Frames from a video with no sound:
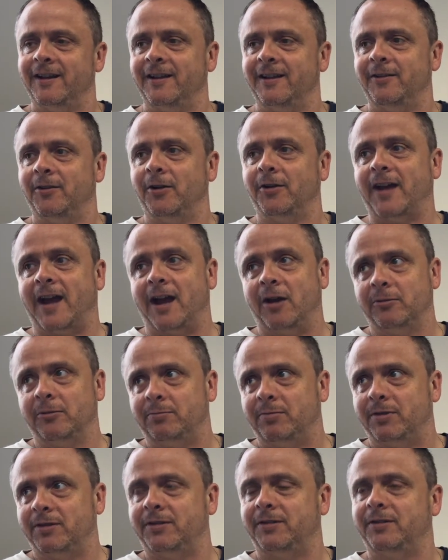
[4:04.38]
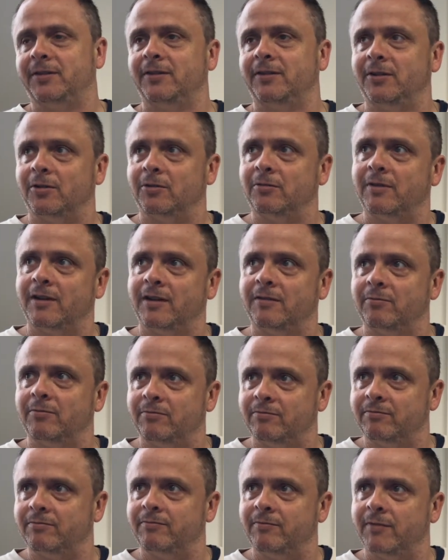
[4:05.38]
not out, but
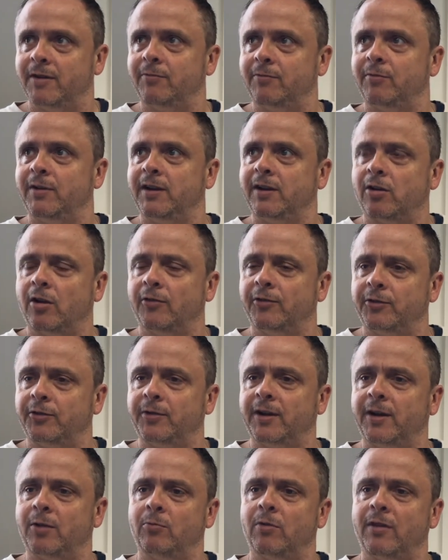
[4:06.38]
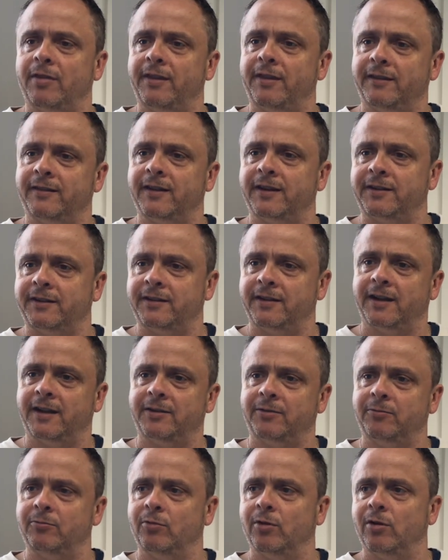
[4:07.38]
if we concentrate on one thing, that
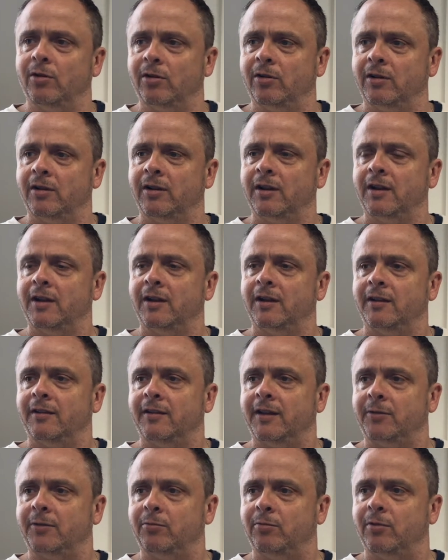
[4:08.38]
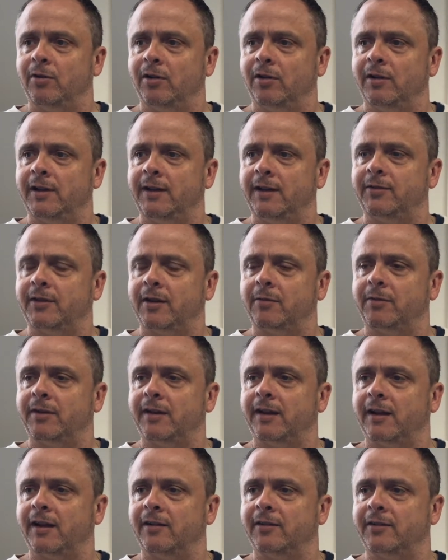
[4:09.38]
will leave something
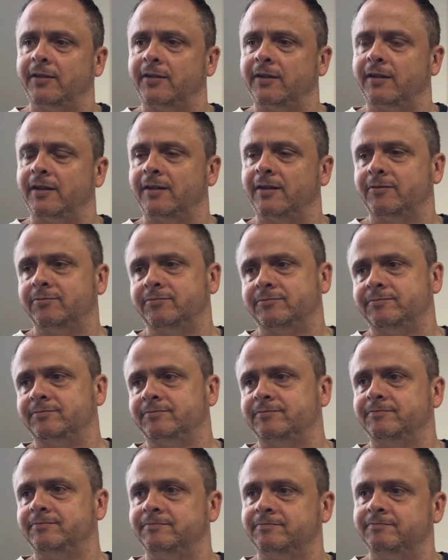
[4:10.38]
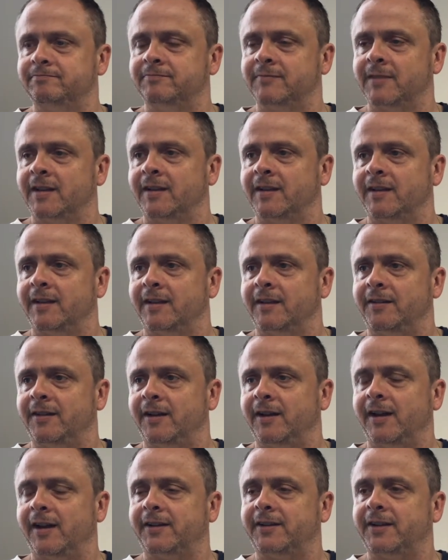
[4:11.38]
else
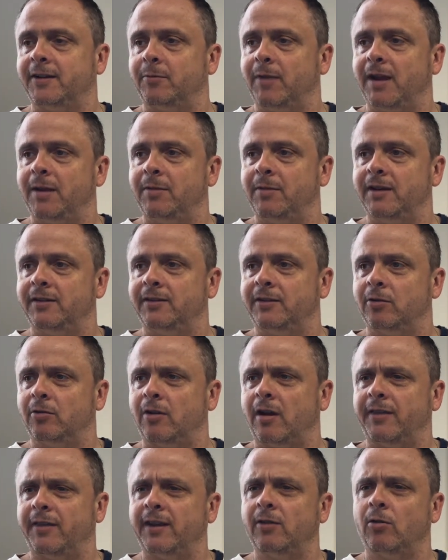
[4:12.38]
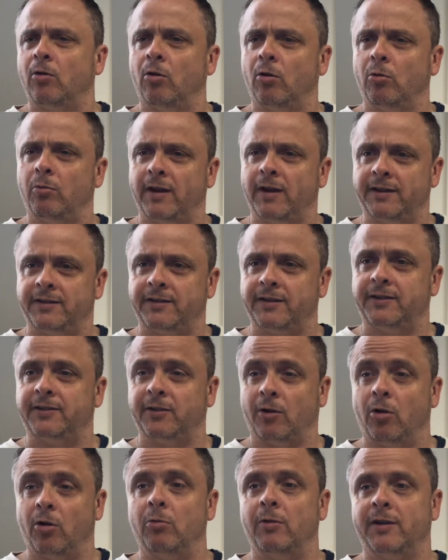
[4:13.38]
neglected maybe. So I think it's
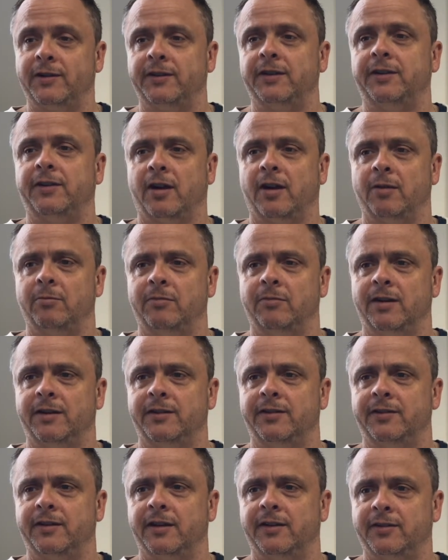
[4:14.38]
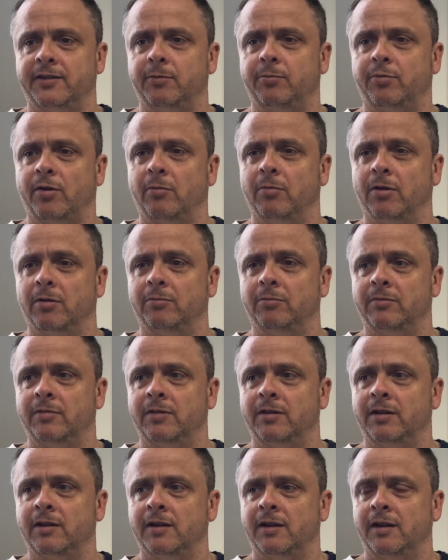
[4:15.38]
always the time. That's the problem.
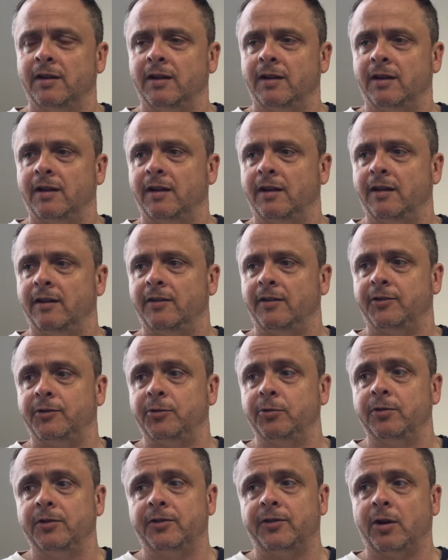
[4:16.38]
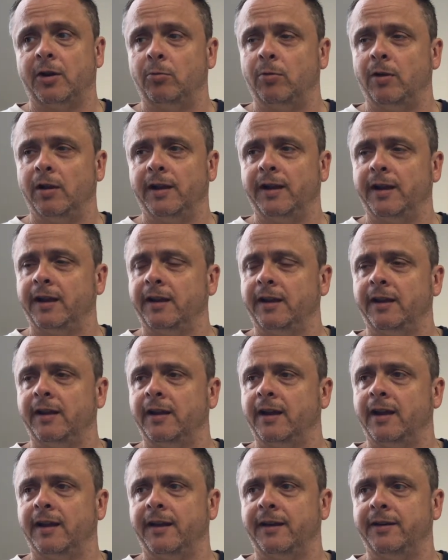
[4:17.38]
The students are willing,
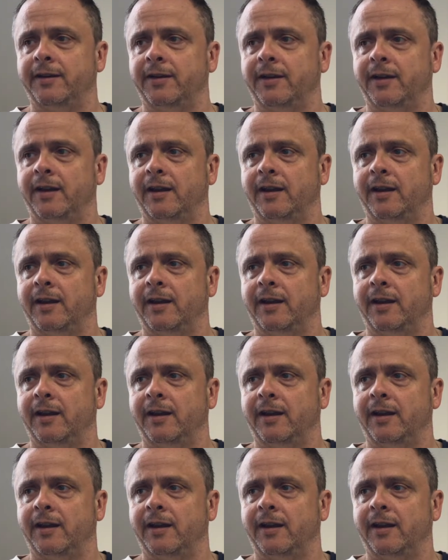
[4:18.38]
and